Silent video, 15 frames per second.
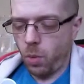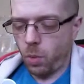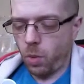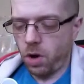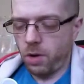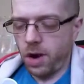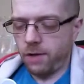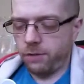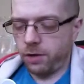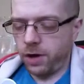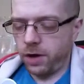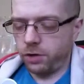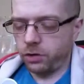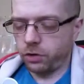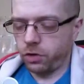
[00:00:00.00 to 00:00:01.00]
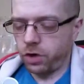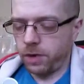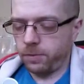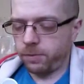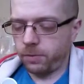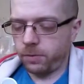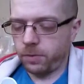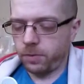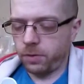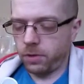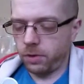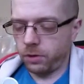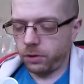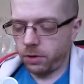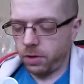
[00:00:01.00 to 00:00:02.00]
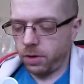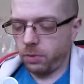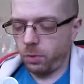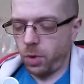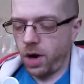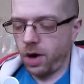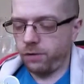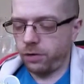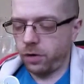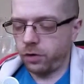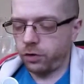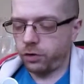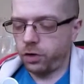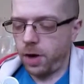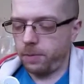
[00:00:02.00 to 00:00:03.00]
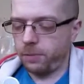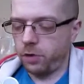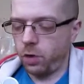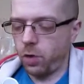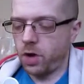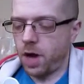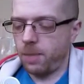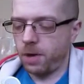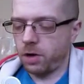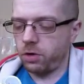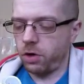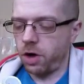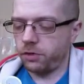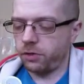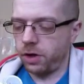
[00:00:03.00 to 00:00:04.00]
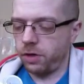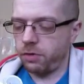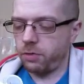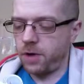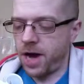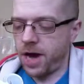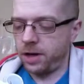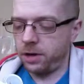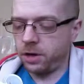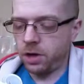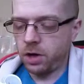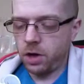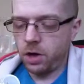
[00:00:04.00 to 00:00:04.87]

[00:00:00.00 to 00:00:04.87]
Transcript: Wherever in script wherever in scripture you come across a threat,